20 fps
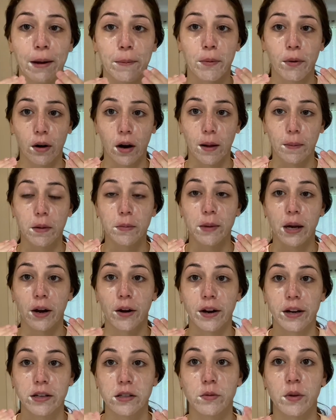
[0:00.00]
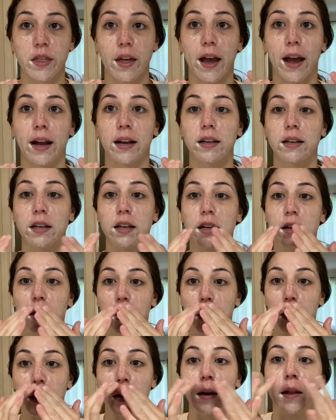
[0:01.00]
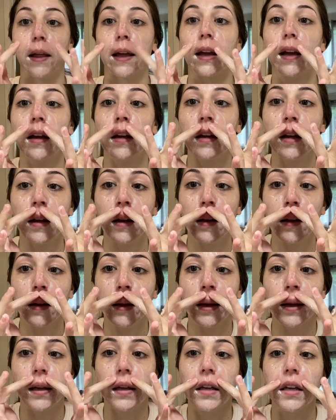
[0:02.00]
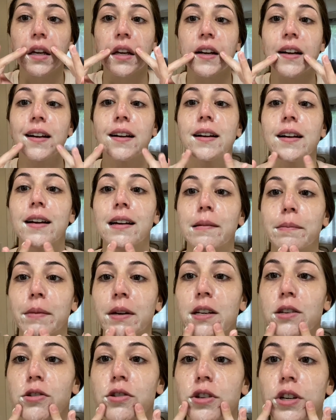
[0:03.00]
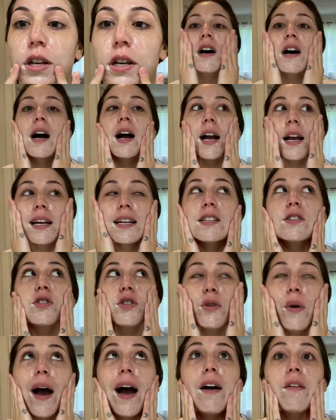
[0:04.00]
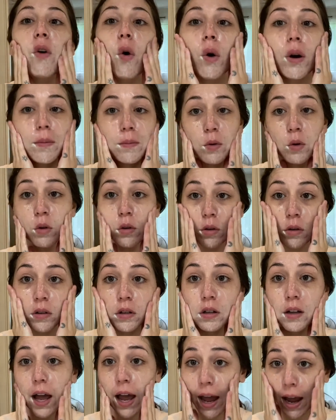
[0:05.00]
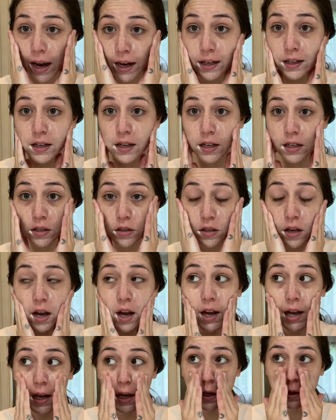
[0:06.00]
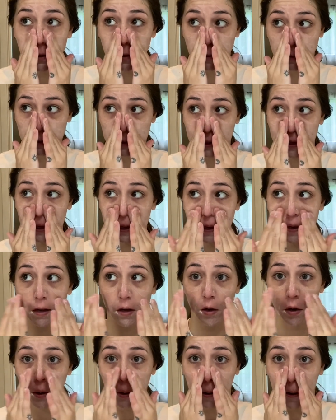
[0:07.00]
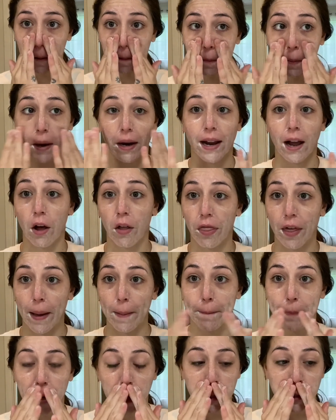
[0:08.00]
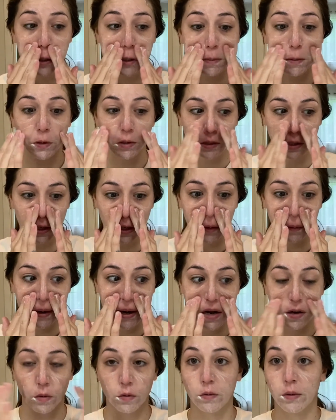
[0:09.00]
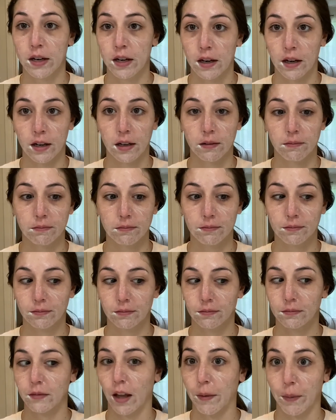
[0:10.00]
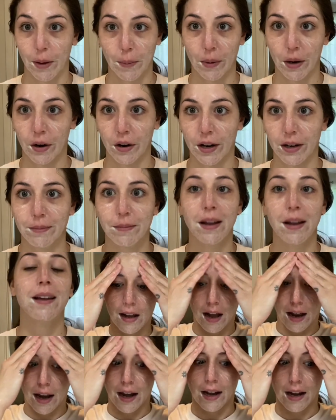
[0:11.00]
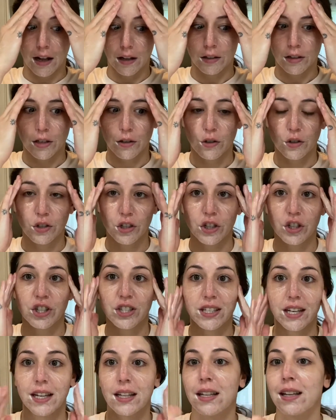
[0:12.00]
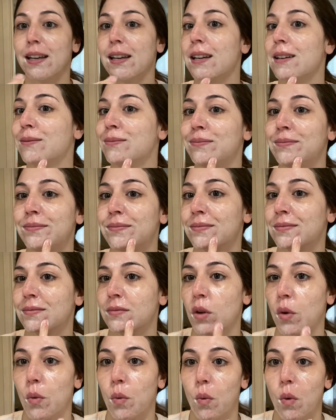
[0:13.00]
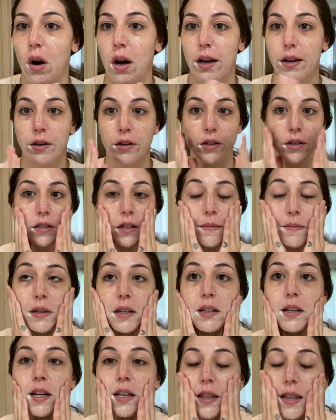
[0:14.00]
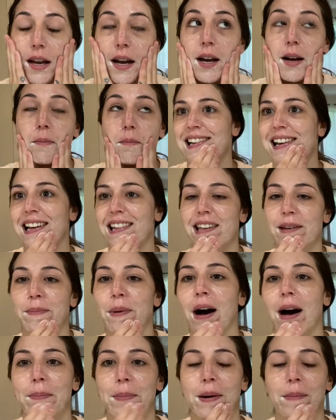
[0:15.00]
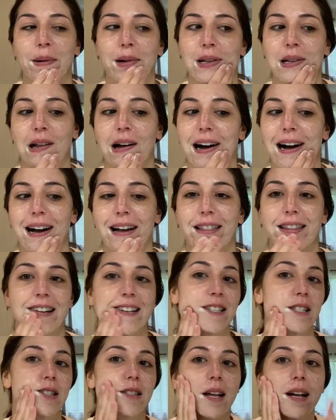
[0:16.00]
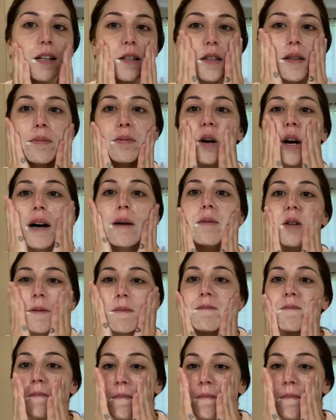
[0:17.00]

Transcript: problem areas with acne are like here and my chin. I do have hormonal acne. So I don't really break out that much. It's mostly around when I have my period. and I'll usually just get like one or something like that. Yeah, they pop up a lot. That's, that's the problem.